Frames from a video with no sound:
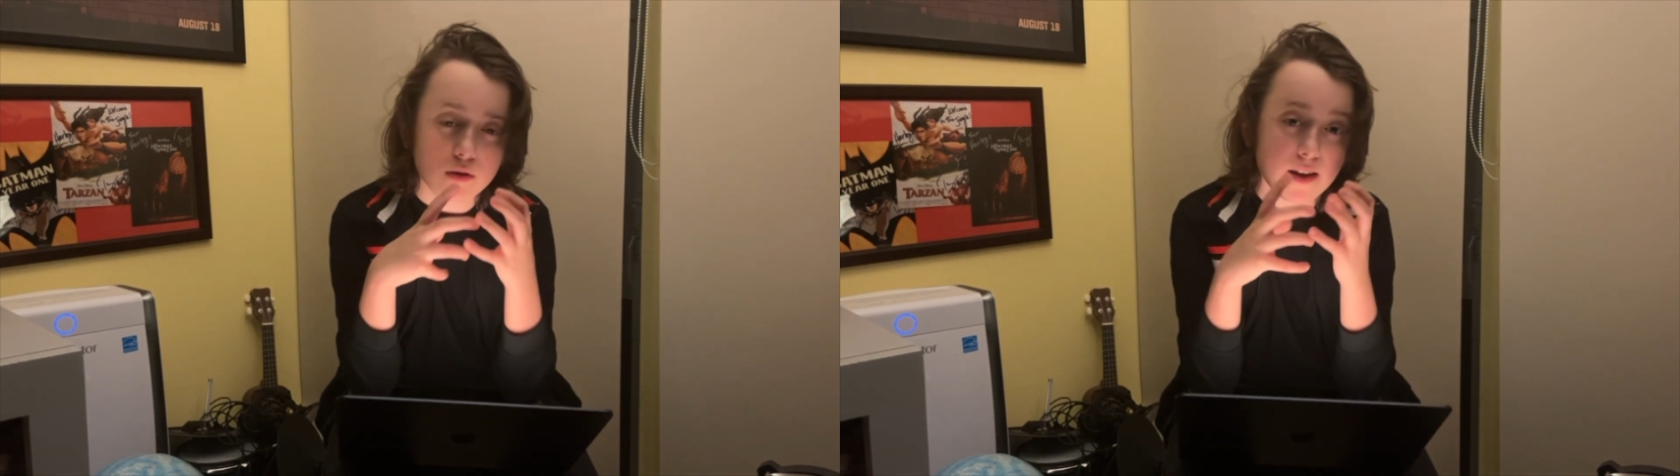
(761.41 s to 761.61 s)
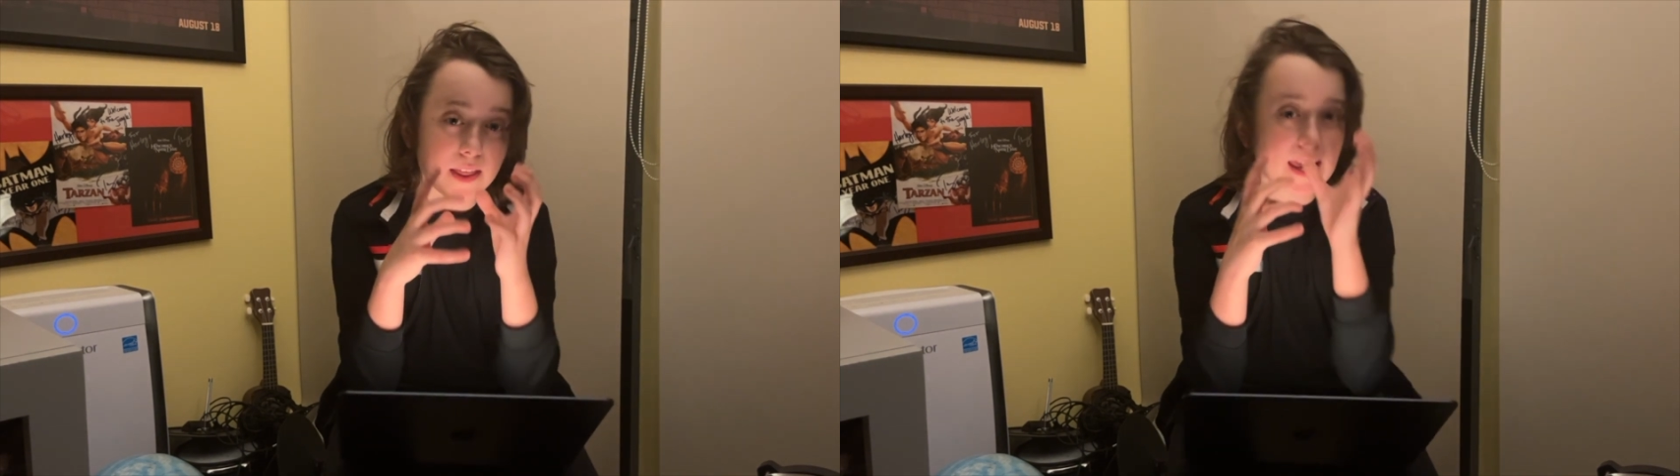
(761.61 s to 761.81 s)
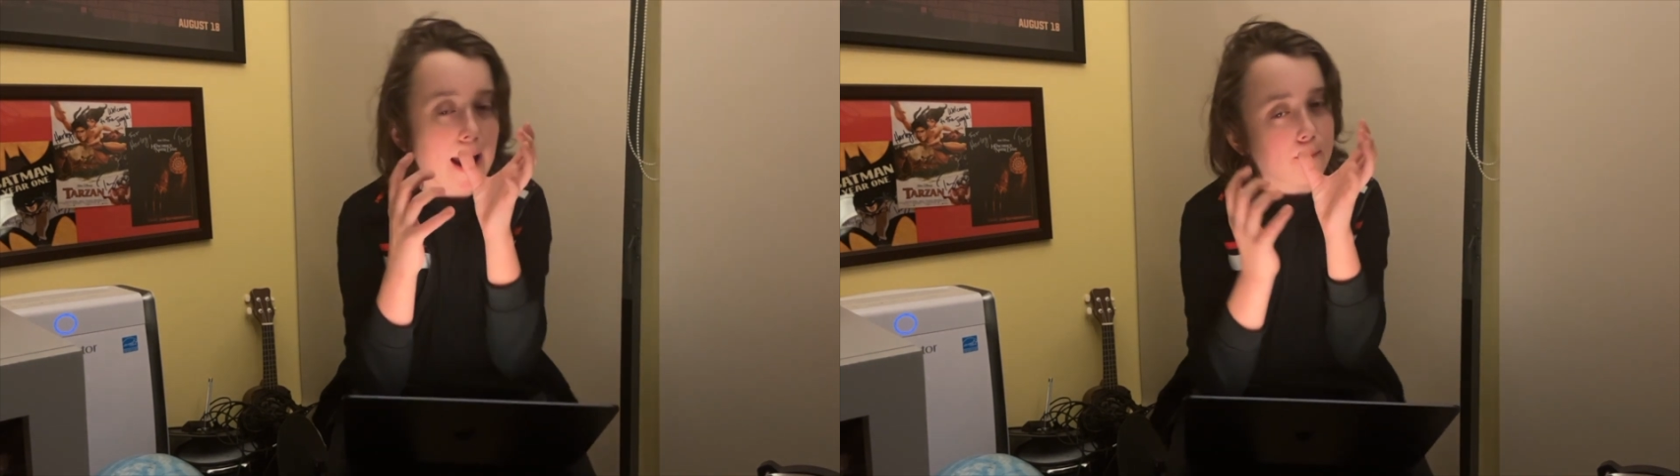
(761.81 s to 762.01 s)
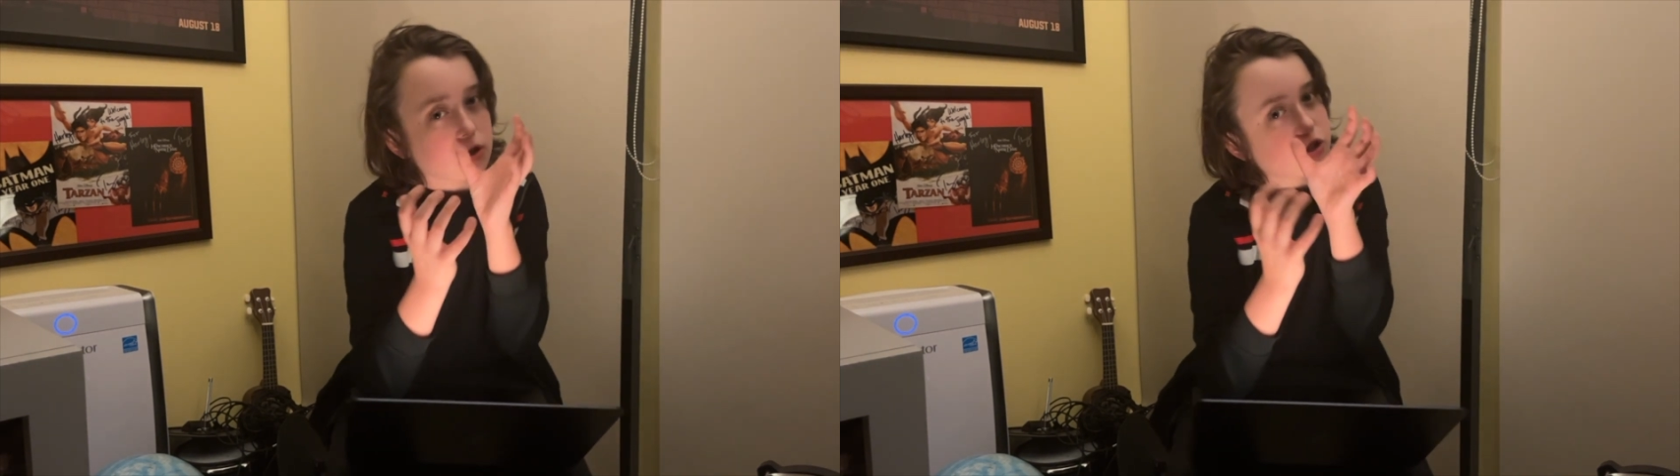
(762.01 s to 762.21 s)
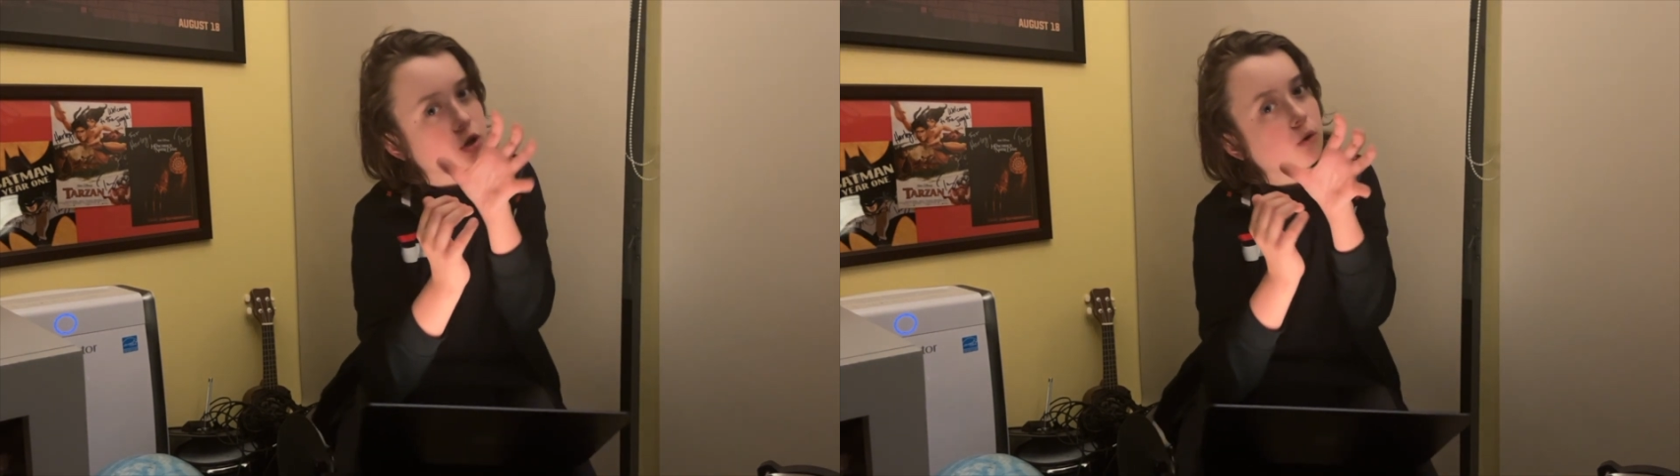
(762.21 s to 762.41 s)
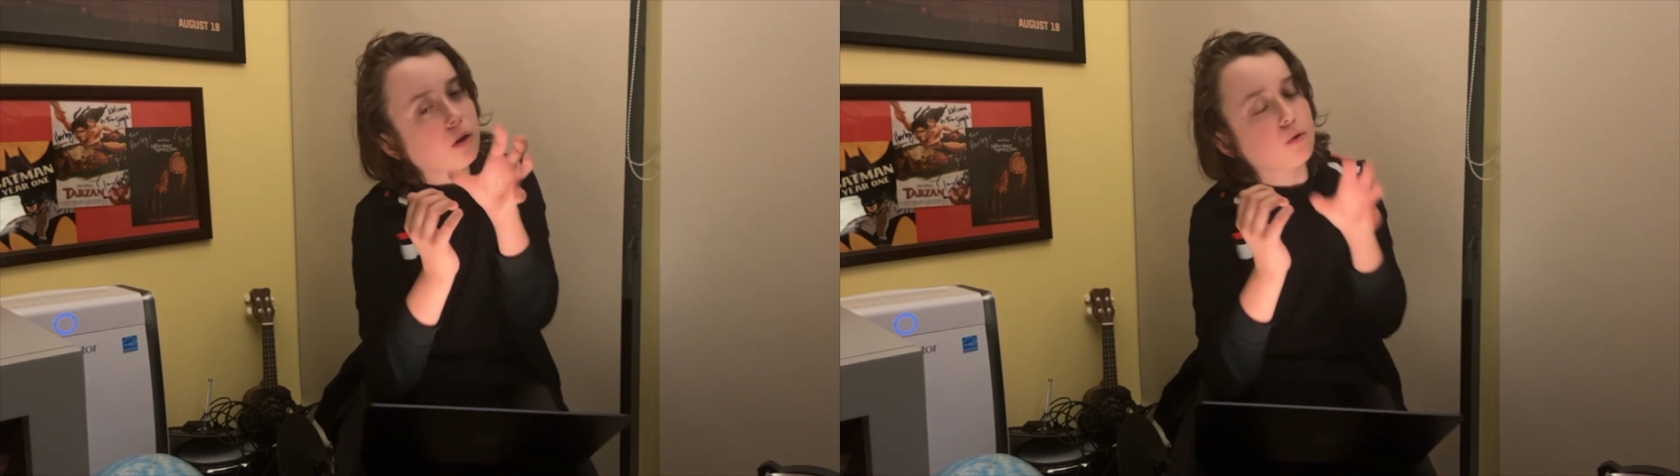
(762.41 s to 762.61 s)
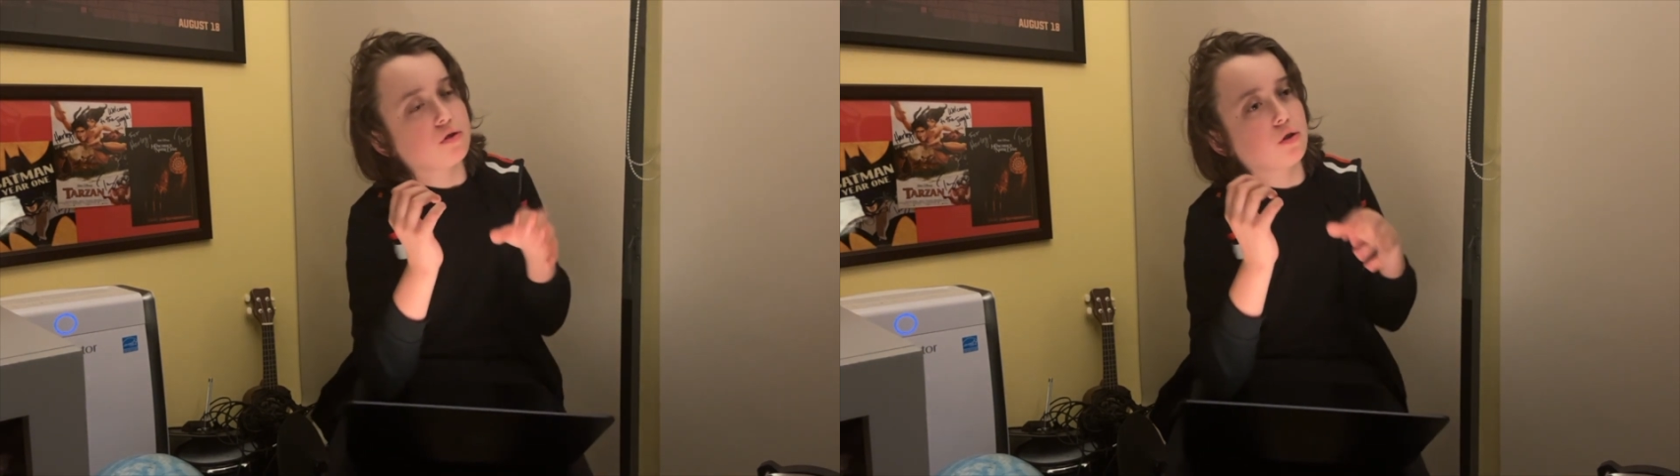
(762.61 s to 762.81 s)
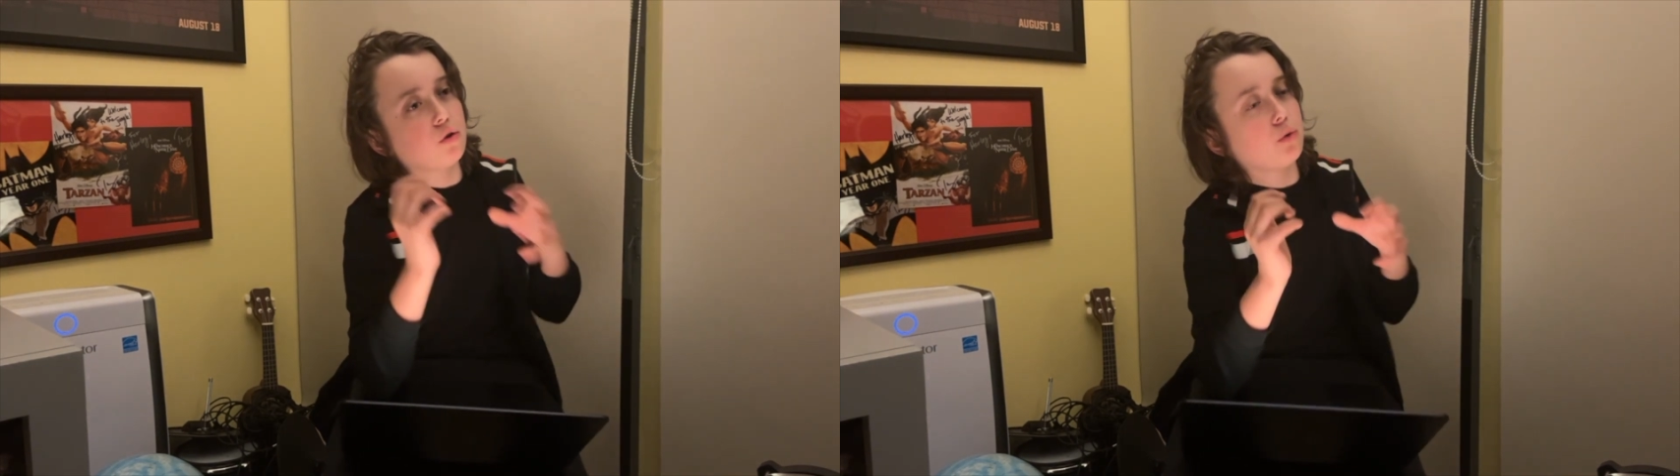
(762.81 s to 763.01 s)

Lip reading: and the camera is so close to